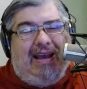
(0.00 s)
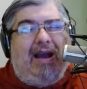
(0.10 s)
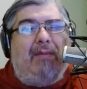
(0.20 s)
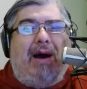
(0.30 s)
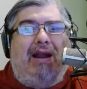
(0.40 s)

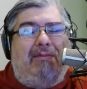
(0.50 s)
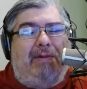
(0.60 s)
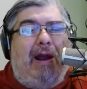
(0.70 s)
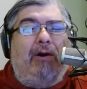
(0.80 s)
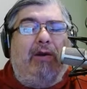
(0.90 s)
Come on.
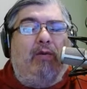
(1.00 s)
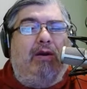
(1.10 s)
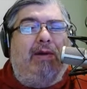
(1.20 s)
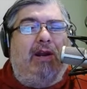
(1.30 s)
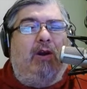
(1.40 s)
Perry
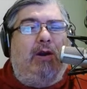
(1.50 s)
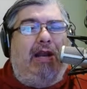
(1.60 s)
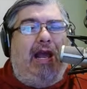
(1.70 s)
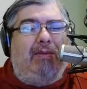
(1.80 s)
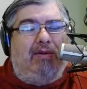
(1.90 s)
would have been a good
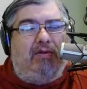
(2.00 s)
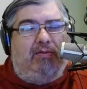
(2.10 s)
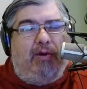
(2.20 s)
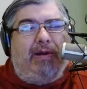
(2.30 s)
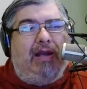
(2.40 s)
name.
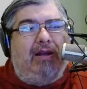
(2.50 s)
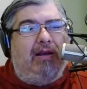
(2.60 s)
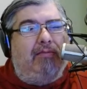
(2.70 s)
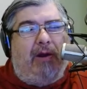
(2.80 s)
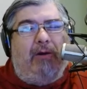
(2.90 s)
Perfect
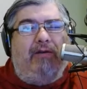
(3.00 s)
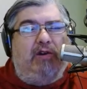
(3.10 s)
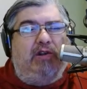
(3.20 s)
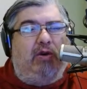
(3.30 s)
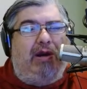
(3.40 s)
Gilliam, Perry
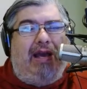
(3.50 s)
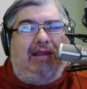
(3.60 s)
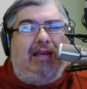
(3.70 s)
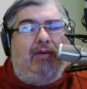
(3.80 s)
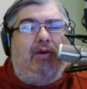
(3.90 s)
for short. I
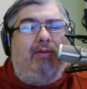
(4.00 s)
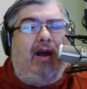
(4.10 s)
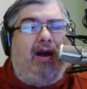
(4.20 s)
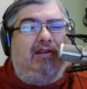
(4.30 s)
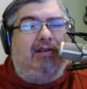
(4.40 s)
think it would have been
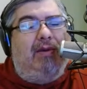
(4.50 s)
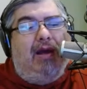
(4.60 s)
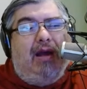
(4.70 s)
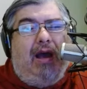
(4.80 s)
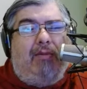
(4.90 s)
awesome.
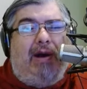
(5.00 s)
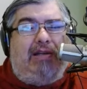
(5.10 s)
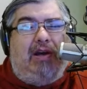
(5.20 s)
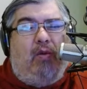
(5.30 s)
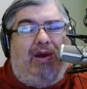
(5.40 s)

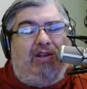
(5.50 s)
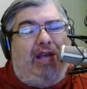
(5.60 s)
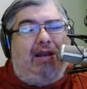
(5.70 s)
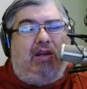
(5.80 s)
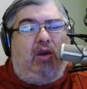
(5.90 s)
But once
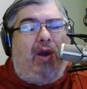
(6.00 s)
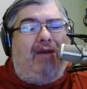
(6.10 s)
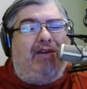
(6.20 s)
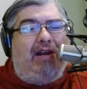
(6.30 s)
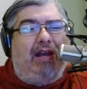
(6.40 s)
again, do you
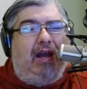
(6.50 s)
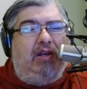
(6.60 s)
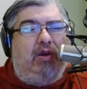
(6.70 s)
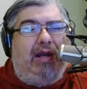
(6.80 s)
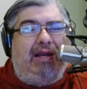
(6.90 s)
have any
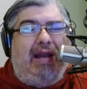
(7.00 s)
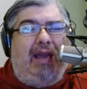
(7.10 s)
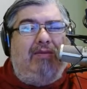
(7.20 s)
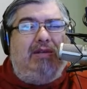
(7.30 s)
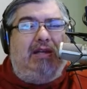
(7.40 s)
unique
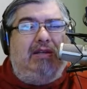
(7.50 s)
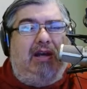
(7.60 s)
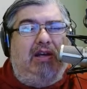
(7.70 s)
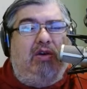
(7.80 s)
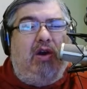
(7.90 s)
names that
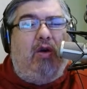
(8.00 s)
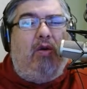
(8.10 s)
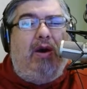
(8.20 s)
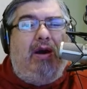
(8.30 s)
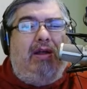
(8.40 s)
you
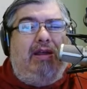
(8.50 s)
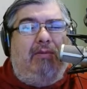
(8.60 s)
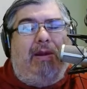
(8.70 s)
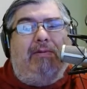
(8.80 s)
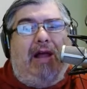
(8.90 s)
know
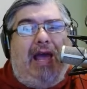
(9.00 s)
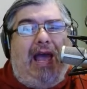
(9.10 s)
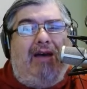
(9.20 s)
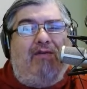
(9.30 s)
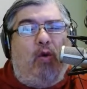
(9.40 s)
that people
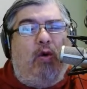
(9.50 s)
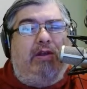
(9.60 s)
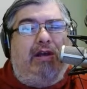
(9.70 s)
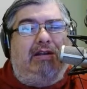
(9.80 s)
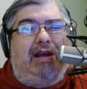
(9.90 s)
have or
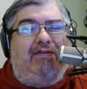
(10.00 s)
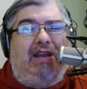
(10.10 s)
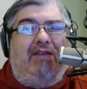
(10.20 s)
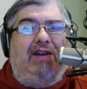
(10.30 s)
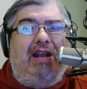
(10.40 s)
that have
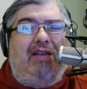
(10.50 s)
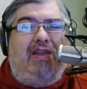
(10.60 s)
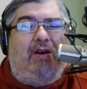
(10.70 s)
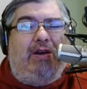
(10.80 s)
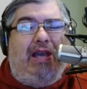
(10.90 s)
given
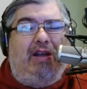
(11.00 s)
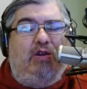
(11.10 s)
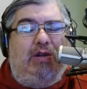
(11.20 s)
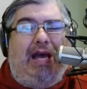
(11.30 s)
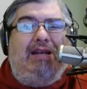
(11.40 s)
their
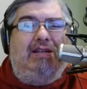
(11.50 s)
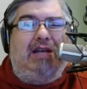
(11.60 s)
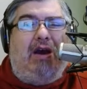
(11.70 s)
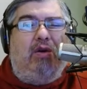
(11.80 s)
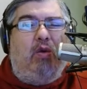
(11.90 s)
kids? That is
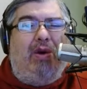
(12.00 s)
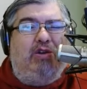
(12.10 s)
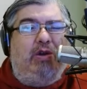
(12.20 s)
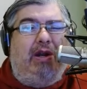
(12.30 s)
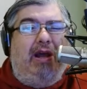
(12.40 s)
our
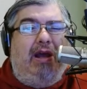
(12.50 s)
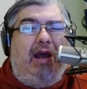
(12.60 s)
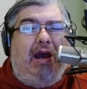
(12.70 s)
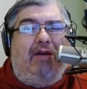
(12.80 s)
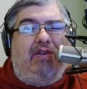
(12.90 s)
question
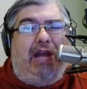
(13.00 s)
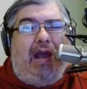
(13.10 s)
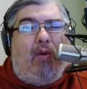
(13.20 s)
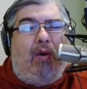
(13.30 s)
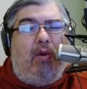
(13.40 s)
of the
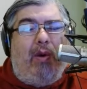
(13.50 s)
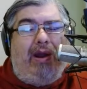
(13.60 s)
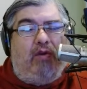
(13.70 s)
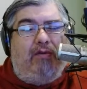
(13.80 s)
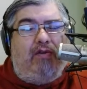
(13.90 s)
day. While we're
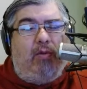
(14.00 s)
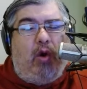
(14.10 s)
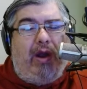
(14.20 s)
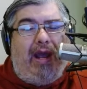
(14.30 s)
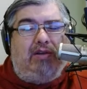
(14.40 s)
waiting for a few
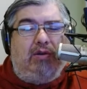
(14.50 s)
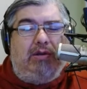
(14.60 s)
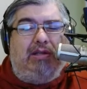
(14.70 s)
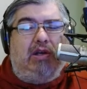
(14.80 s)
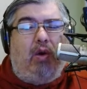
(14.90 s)
more
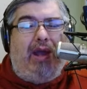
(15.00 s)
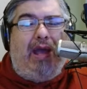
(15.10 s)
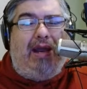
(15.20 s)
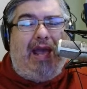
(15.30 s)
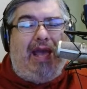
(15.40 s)
answers, let's go
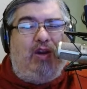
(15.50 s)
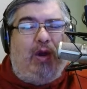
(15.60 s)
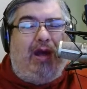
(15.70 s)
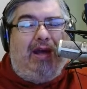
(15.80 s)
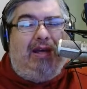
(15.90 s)
ahead
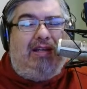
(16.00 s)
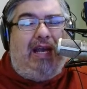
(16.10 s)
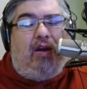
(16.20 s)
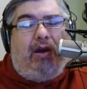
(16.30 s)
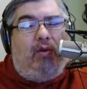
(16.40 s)
and
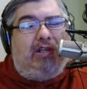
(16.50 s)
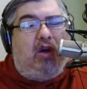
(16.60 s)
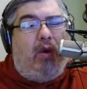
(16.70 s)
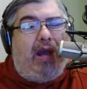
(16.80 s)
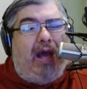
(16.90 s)
take a look at what's
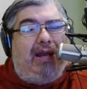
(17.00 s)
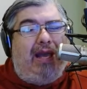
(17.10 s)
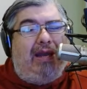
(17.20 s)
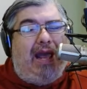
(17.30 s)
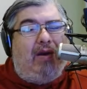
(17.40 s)
going on
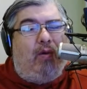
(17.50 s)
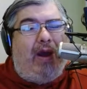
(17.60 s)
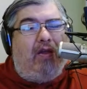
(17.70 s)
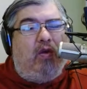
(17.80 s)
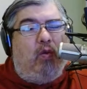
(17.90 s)
in and
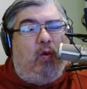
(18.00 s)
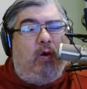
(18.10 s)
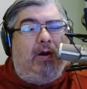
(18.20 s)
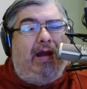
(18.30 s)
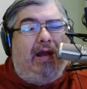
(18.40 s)
around the
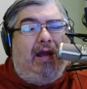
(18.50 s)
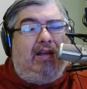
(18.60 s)
world.